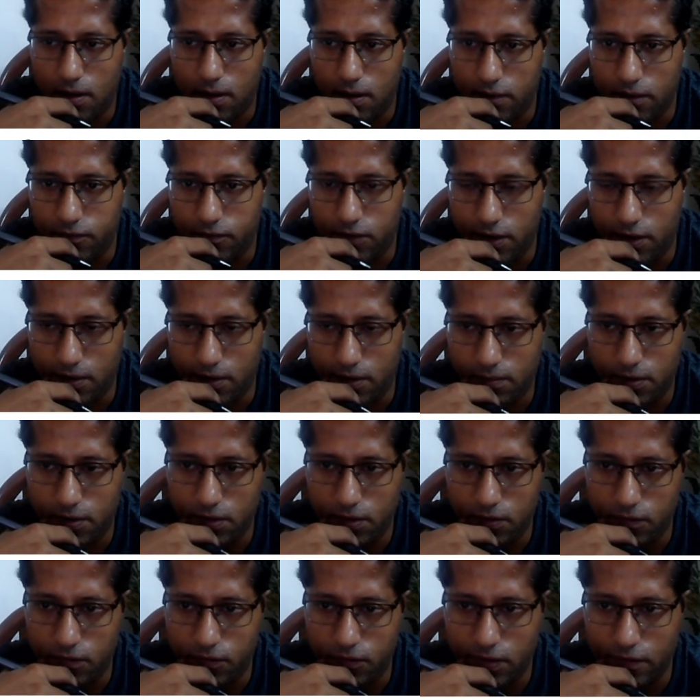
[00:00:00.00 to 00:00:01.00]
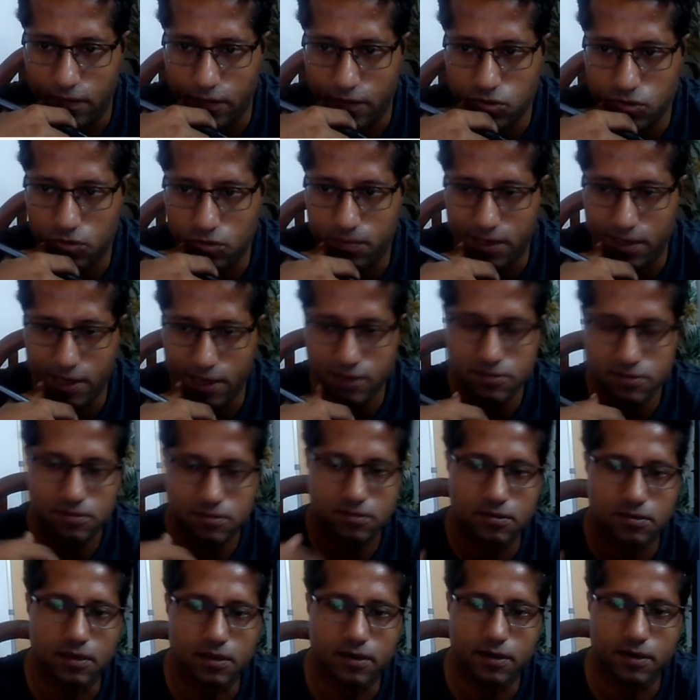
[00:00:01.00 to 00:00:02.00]
If the number we have assumed x,
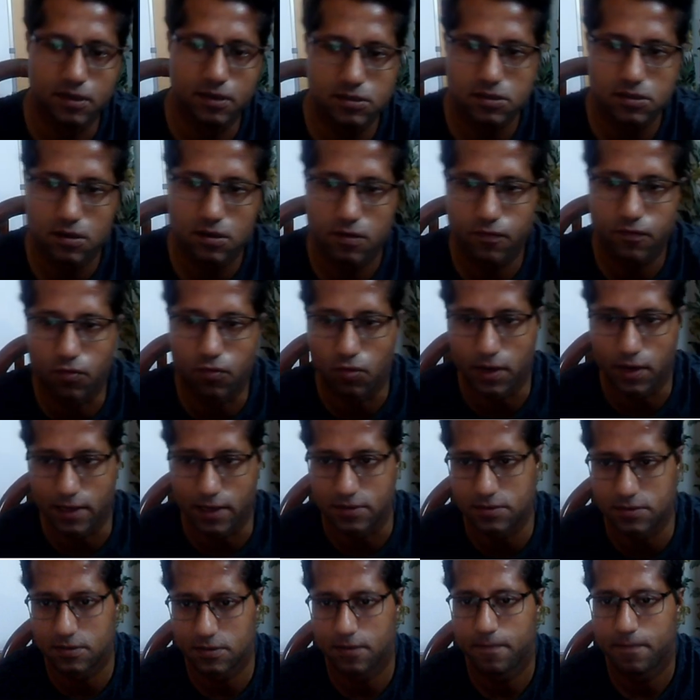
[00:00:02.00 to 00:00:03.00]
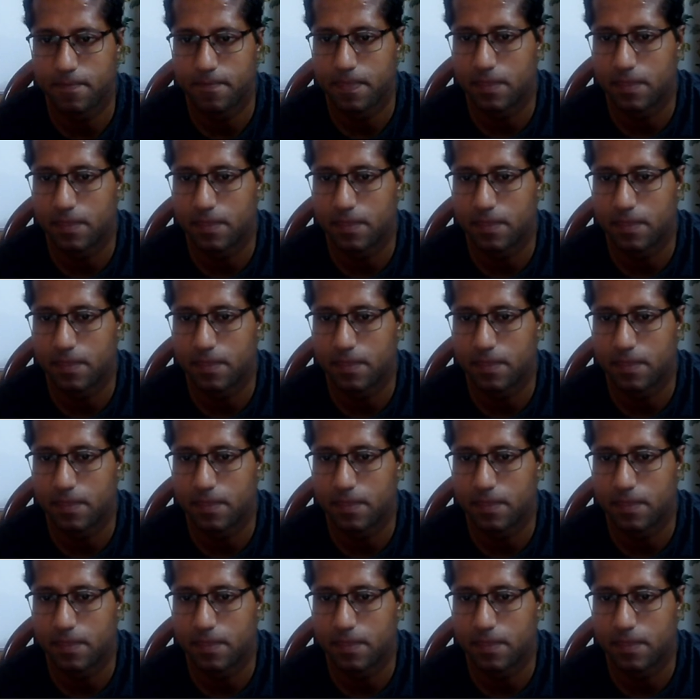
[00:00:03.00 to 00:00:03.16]
then it is 4x.